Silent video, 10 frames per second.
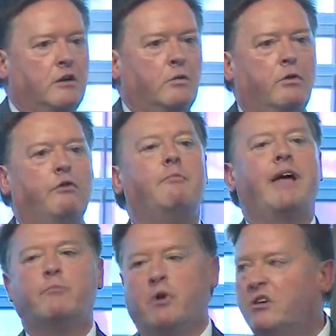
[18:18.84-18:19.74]
will
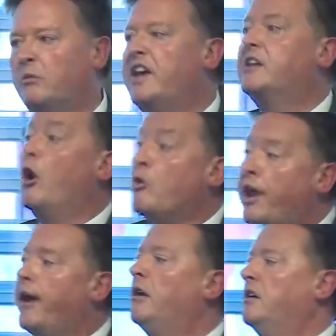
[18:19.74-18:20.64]
remember we had low
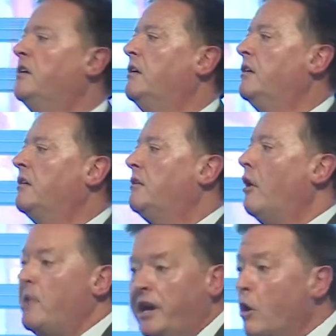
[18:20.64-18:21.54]
care.
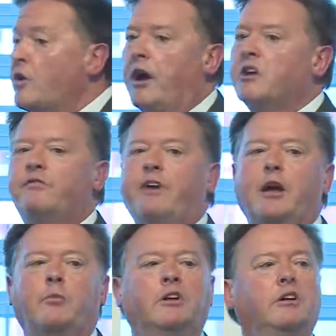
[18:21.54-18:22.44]
Not many low care is
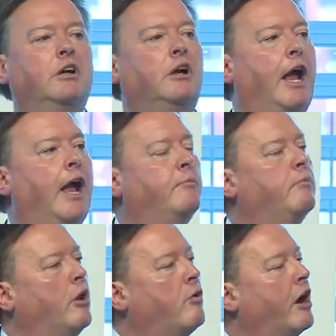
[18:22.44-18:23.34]
available,
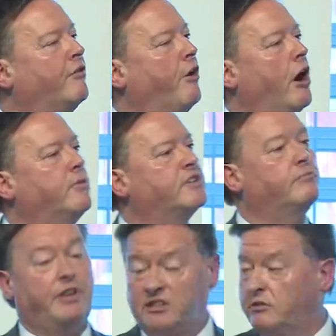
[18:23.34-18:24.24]
low care environments,
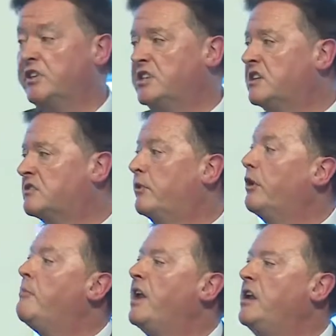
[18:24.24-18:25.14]
they do exist, but
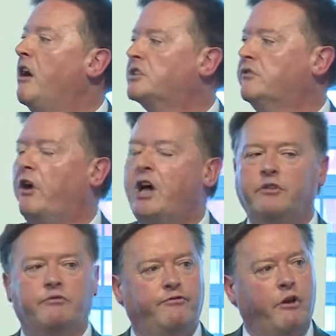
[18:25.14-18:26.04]
not many are
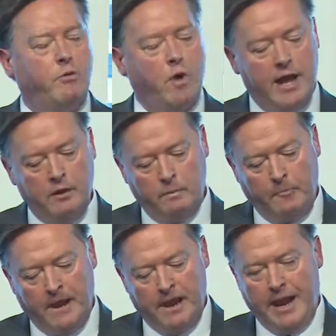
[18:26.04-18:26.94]
surviving very well.
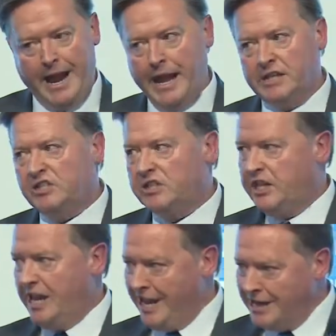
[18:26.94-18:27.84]
And
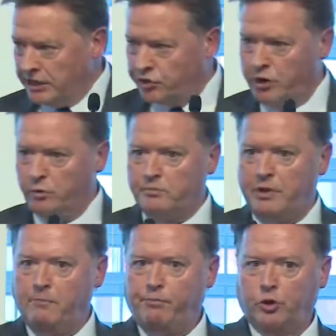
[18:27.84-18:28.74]
the industry was
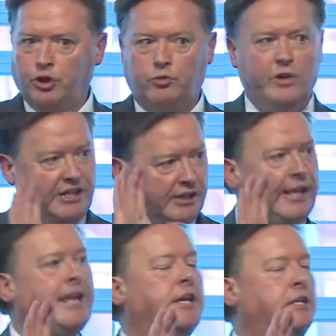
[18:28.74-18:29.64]
being pushed. We didn't
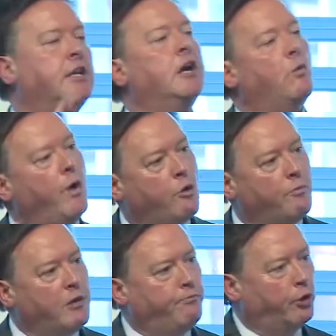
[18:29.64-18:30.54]
lead. We were
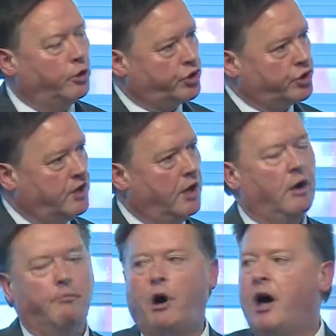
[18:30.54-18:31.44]
being pushed
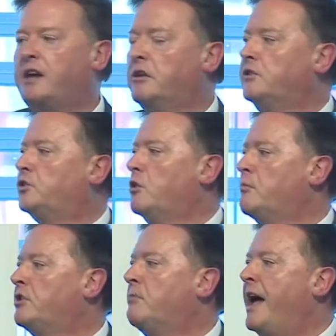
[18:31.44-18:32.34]
by
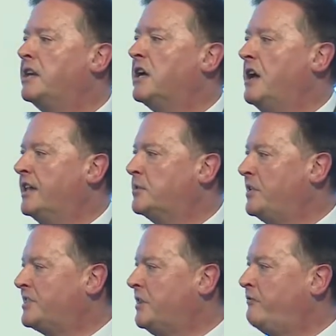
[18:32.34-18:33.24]
consumer demand and
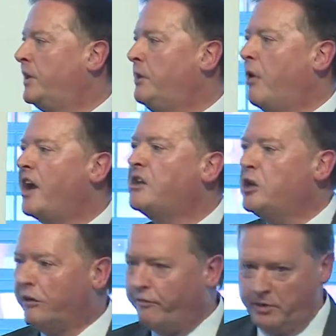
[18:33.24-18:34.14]
specifically by
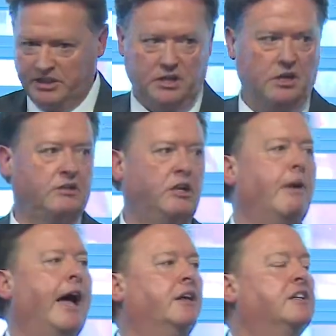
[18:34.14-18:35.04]
government
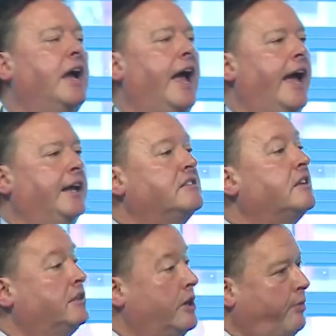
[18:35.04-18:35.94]
demand and
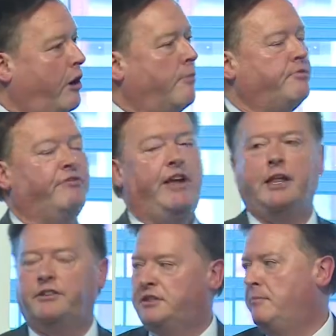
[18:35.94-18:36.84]
Department of
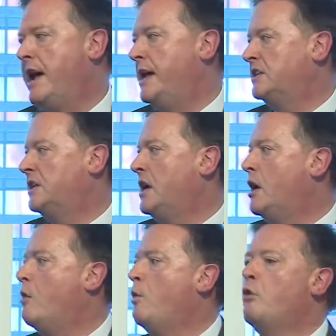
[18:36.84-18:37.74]
Health demand.
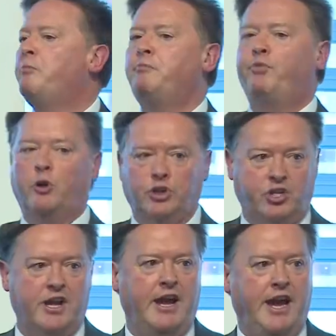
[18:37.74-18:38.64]
We were being
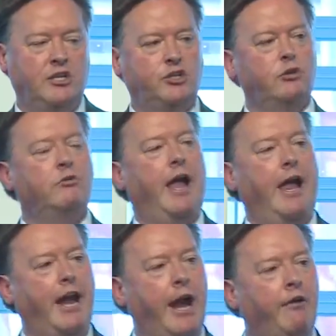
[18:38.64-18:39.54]
pushed into
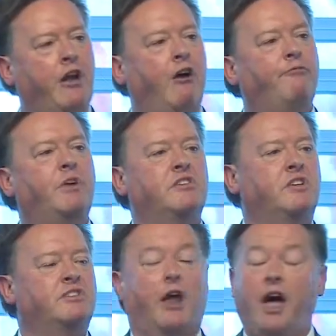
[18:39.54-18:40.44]
an area of
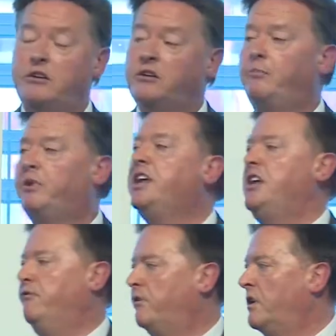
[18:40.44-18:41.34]
business that I do not
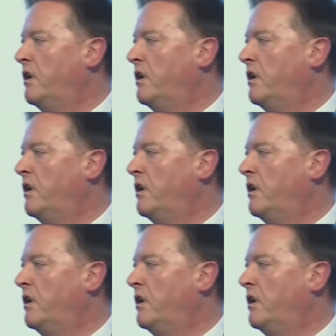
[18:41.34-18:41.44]
believe